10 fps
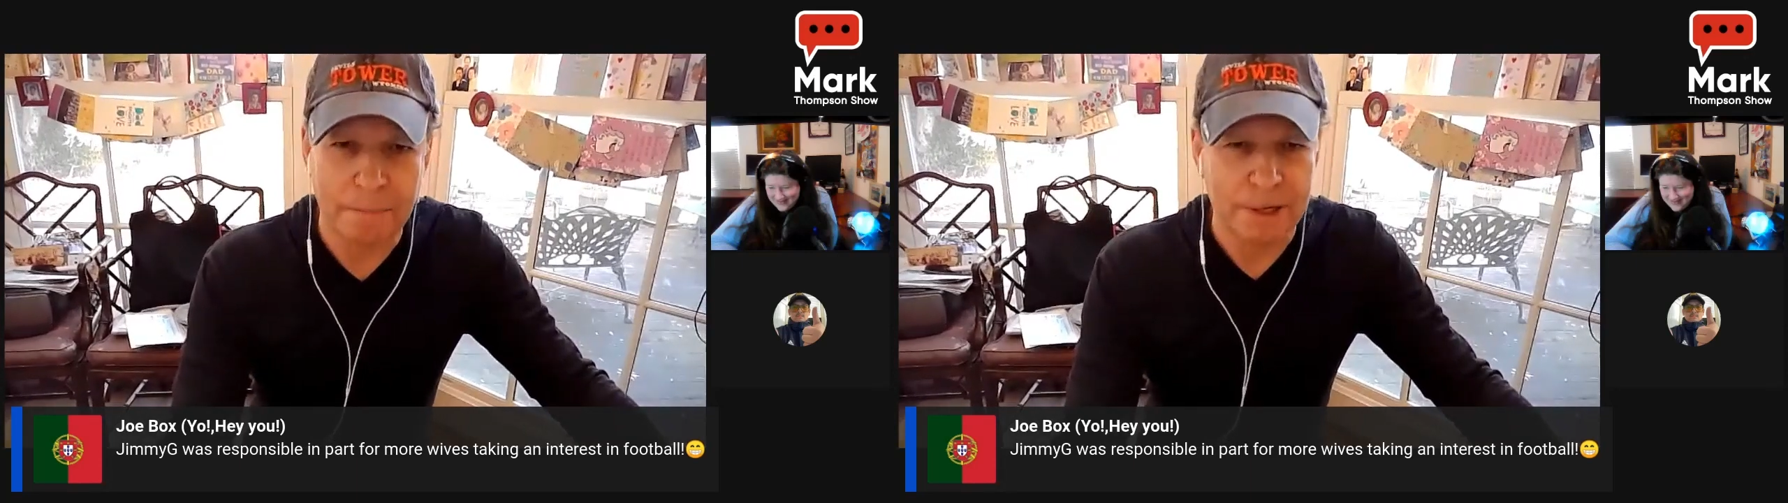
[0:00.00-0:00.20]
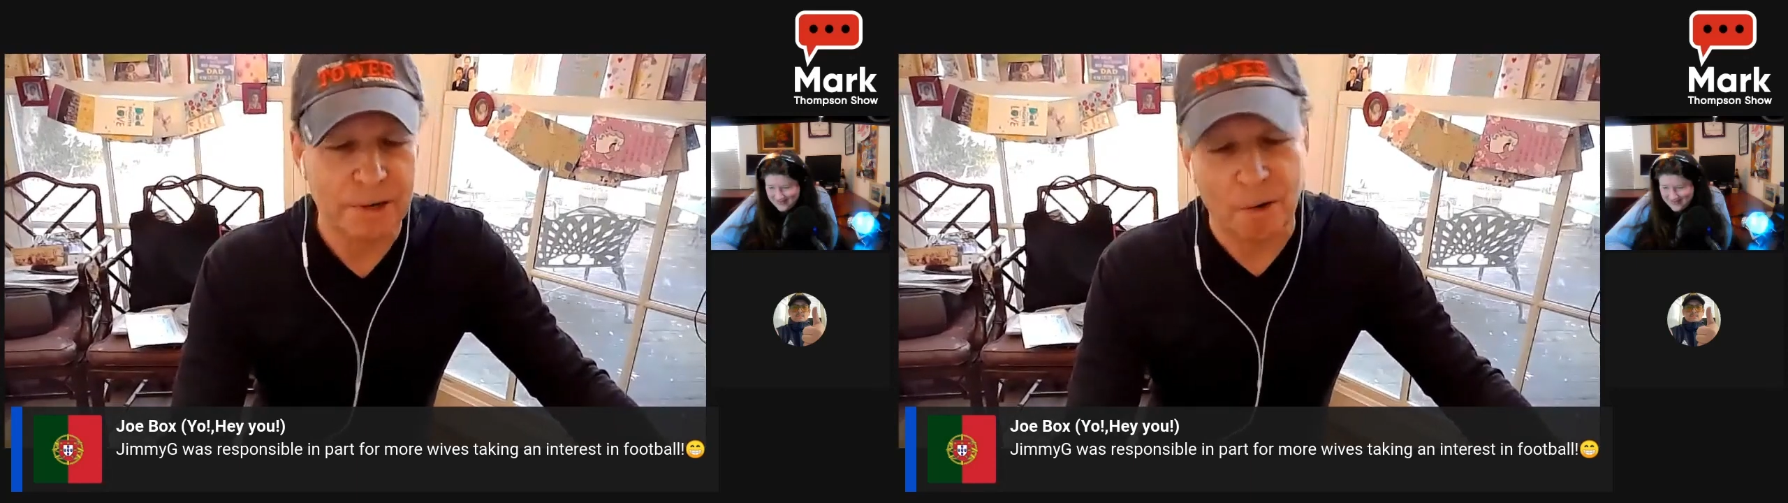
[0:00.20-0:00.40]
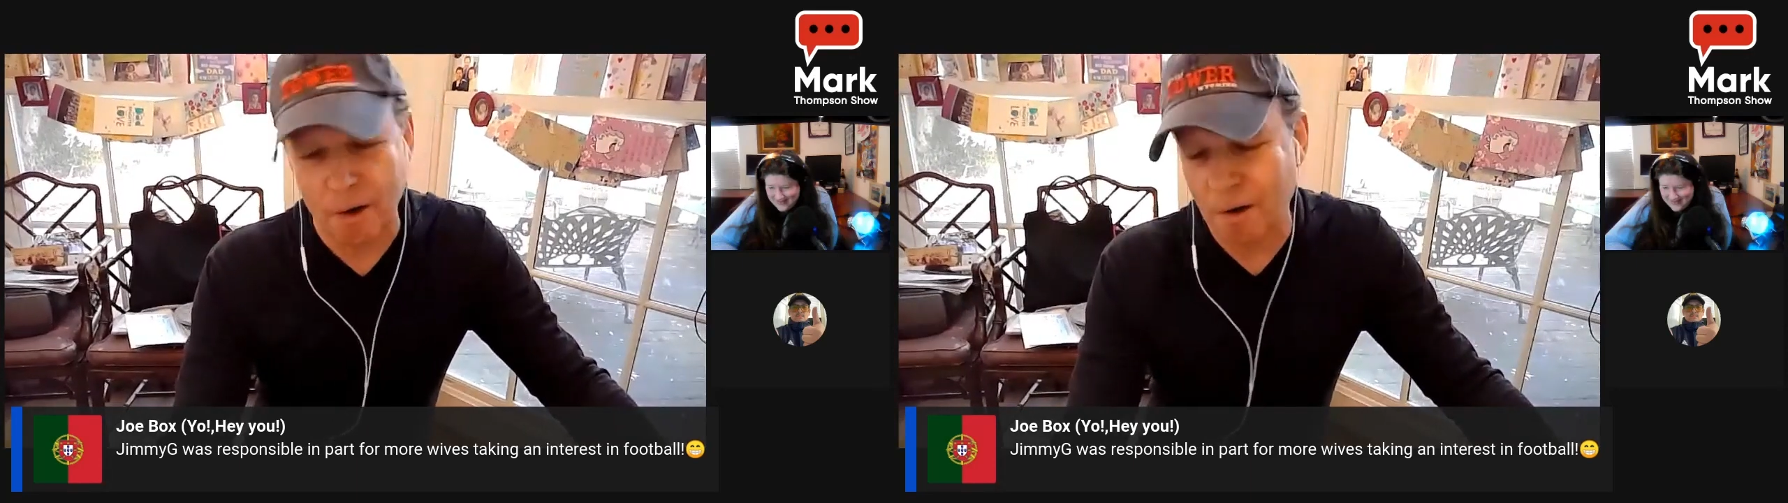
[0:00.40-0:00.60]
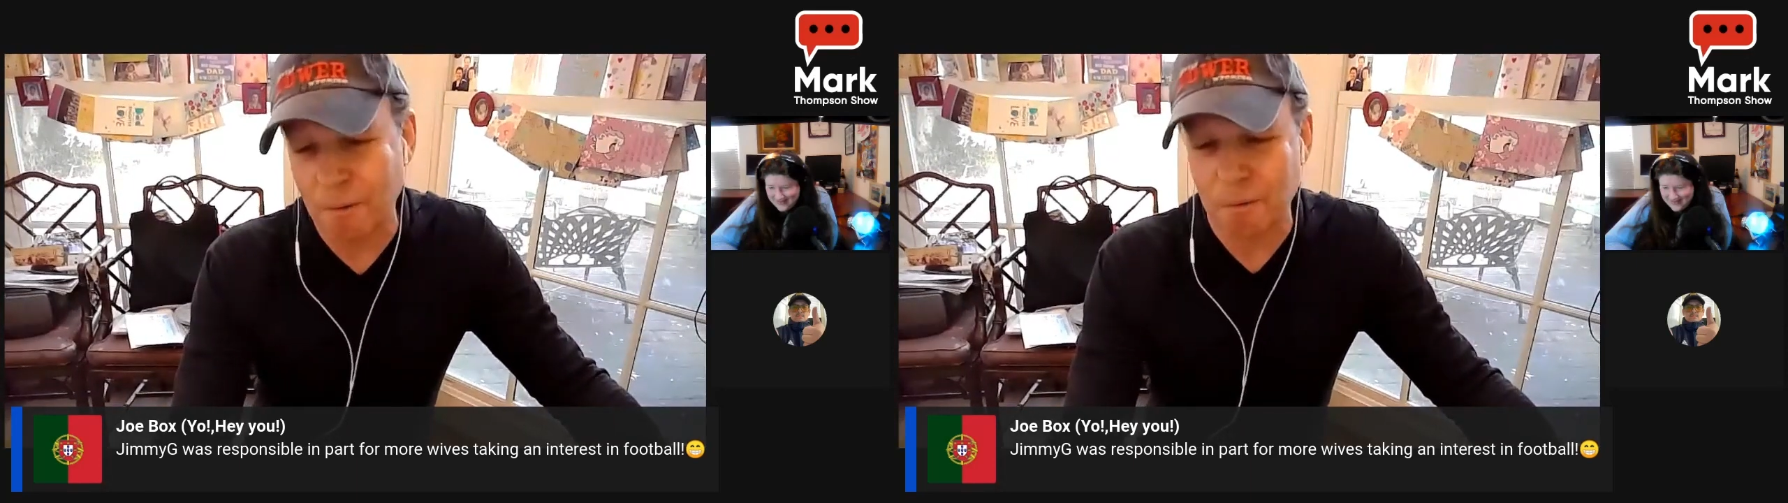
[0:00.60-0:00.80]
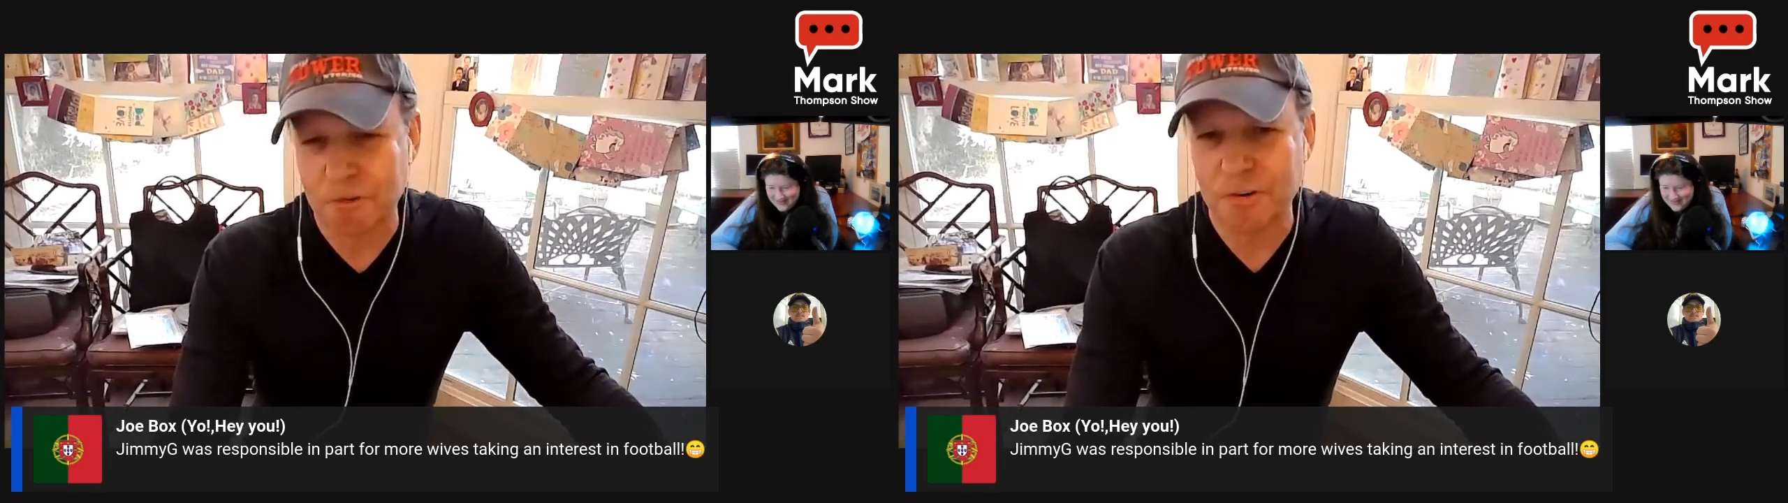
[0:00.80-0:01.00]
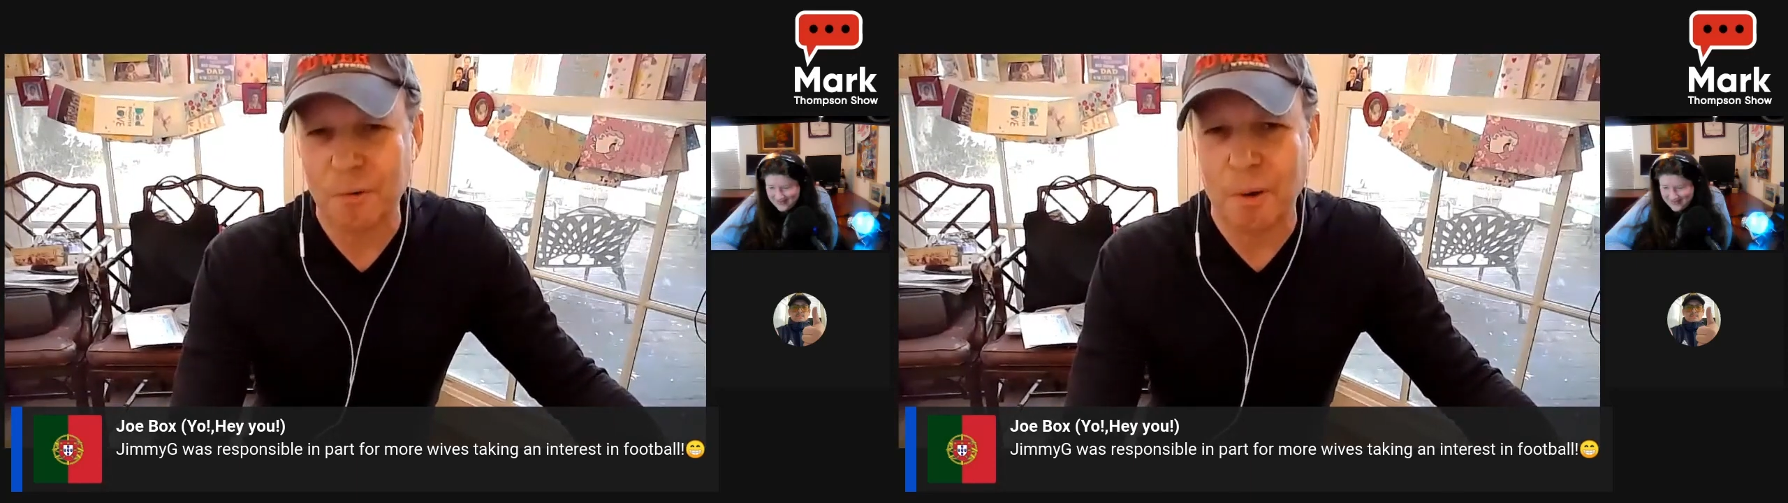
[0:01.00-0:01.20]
but you're all still